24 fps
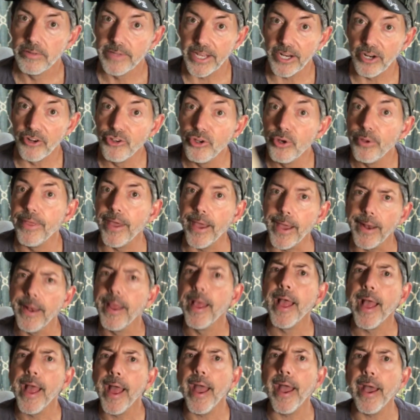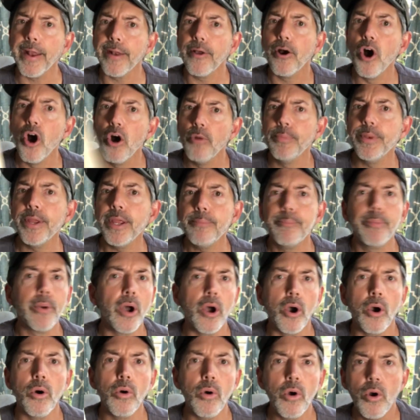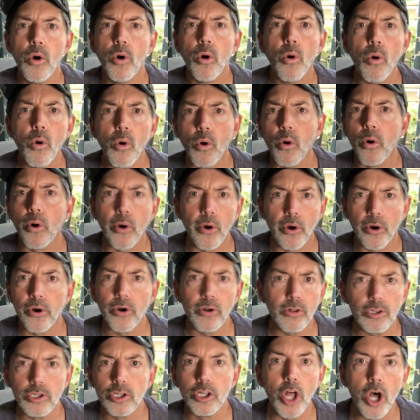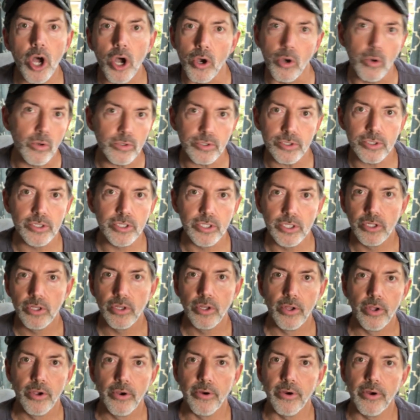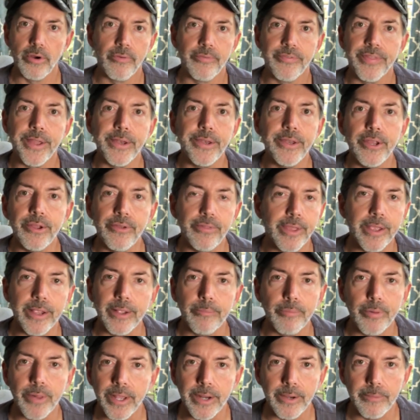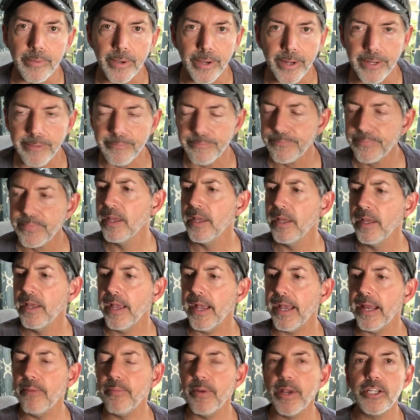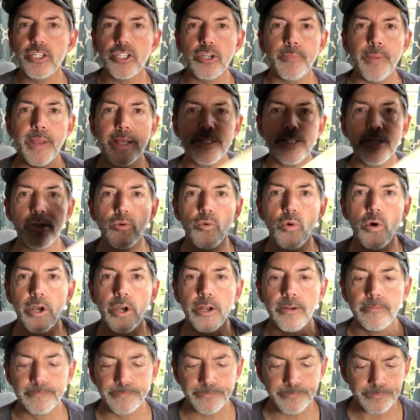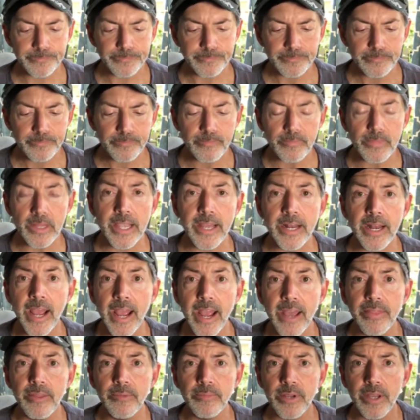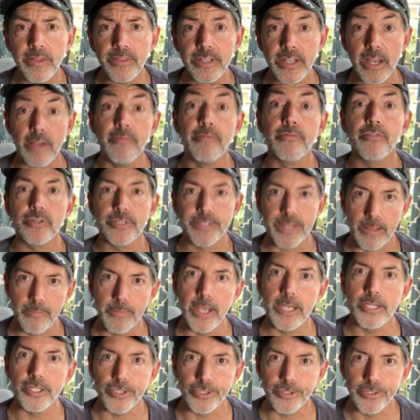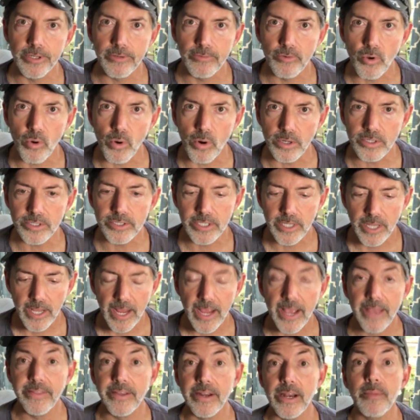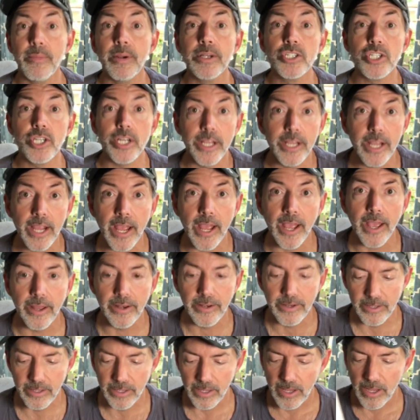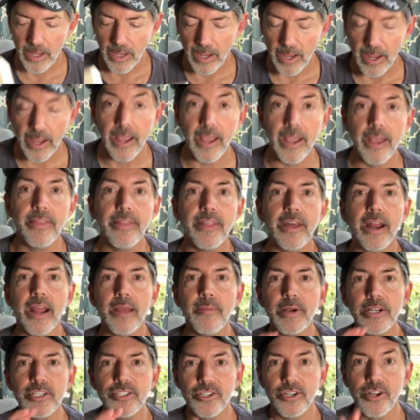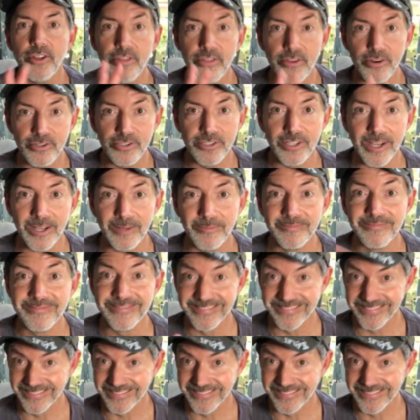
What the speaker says: They don't do that at Home Depot or Lowe's, or if they do, they complain about it. Anyways, your basic wood, and I had them cut. First I measured, of course, and then I measured again, and then I measured a third time.